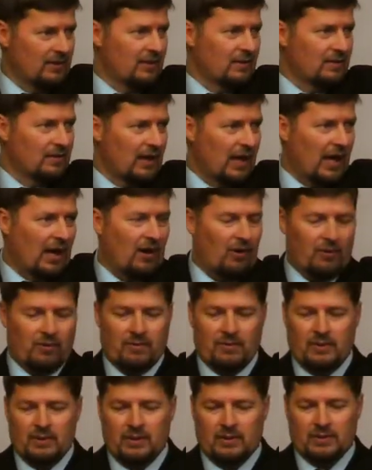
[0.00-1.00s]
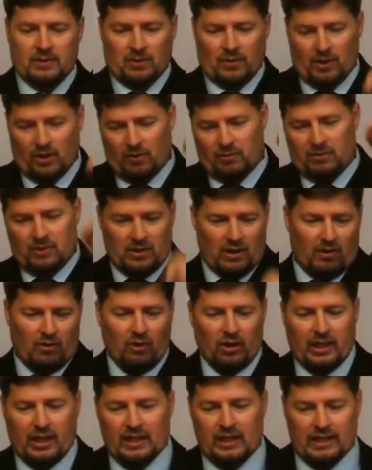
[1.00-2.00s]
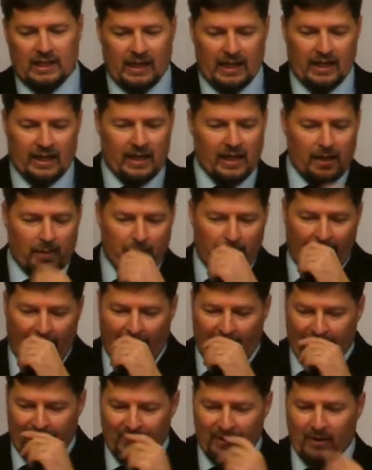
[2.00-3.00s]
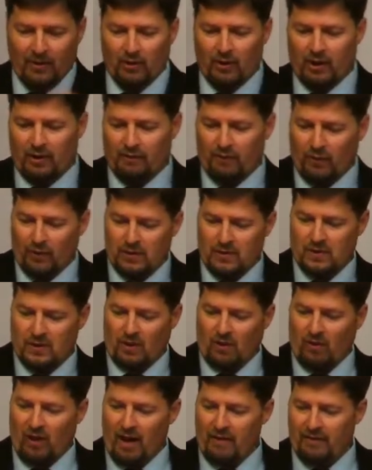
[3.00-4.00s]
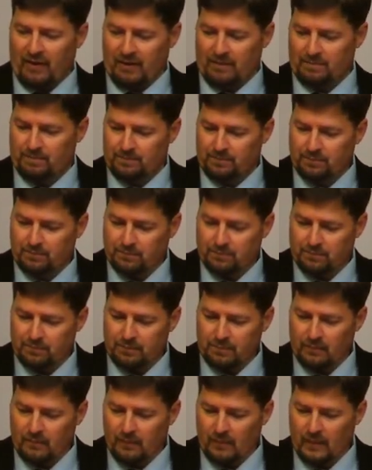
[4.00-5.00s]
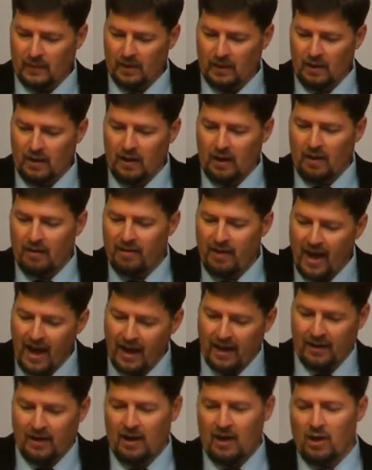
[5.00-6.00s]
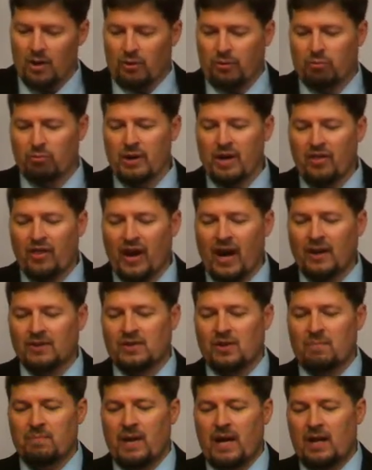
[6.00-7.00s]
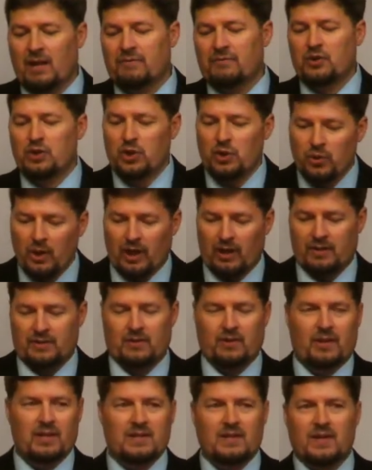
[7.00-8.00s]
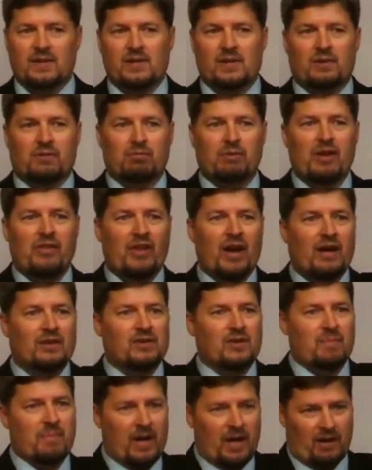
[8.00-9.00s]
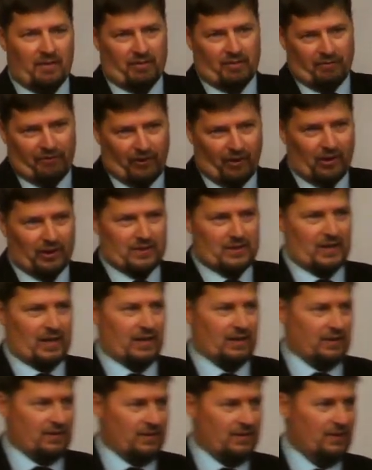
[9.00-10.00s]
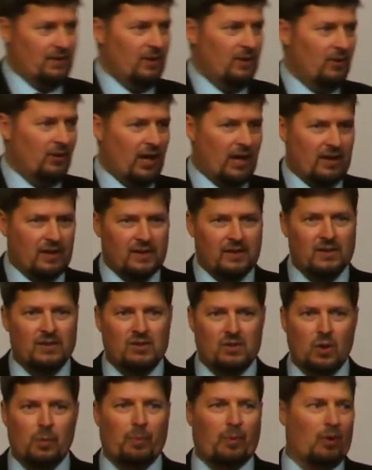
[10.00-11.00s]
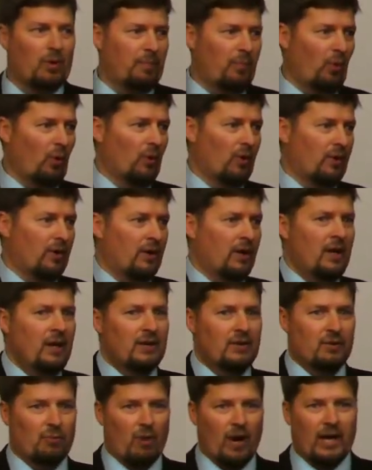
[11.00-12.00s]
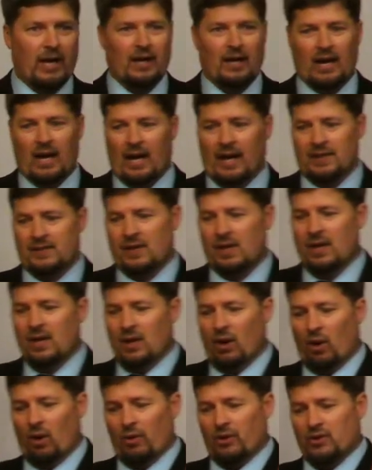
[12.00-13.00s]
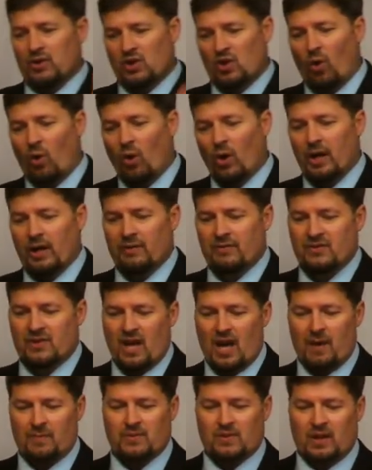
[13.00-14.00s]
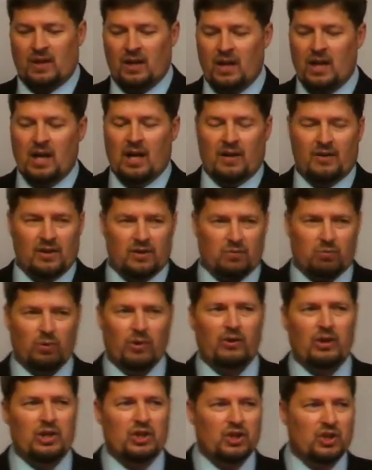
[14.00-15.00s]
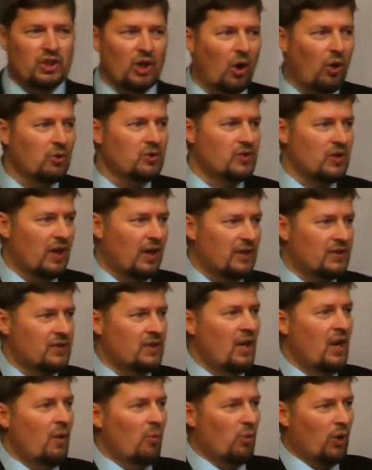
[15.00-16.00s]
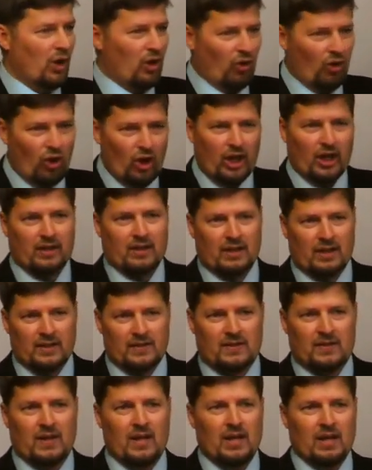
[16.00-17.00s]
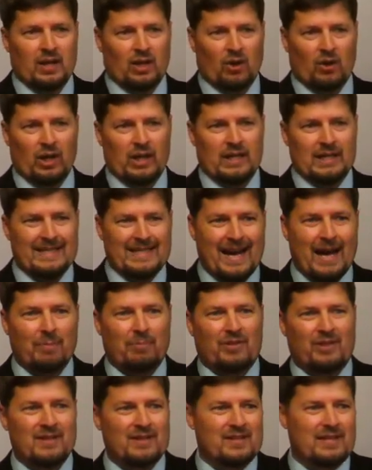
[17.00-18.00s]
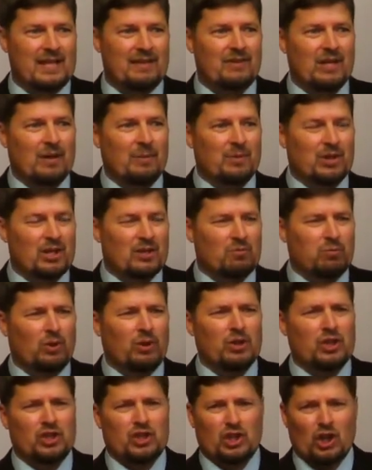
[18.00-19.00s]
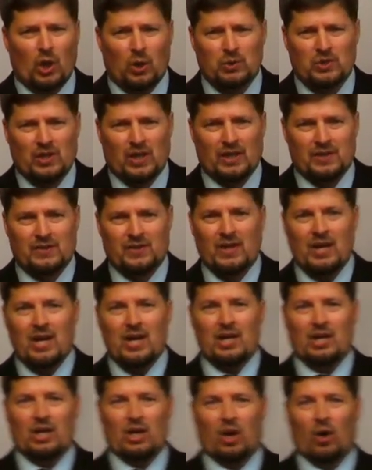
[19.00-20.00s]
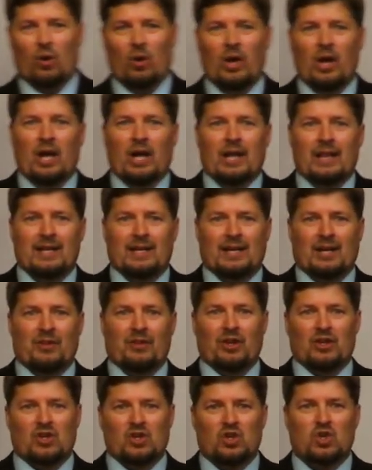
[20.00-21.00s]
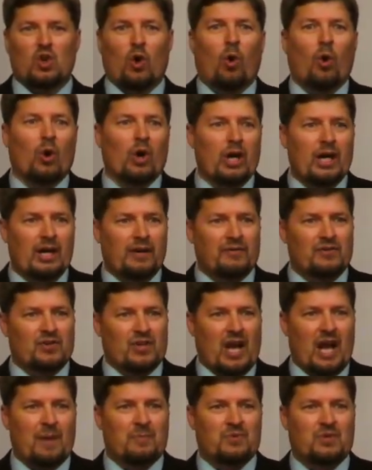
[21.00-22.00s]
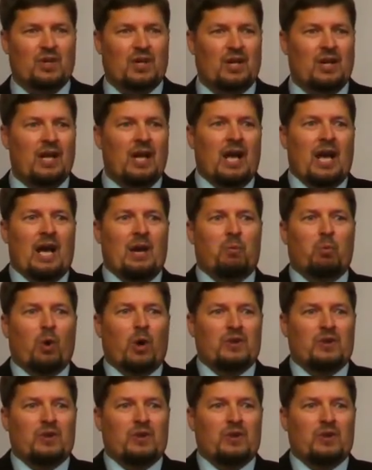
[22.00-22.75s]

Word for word: now. So they're, they're looking to get him back. Look at verse 11. Then 3,000 men of Judah. So this isn't 3,000 men of the Philistines. Okay, this is super important to recognize, you know, the story of Samson. And this really shows us, we're going to look at this, you know, in depth this evening, but this really shows us, you know, the, the story of Samson and where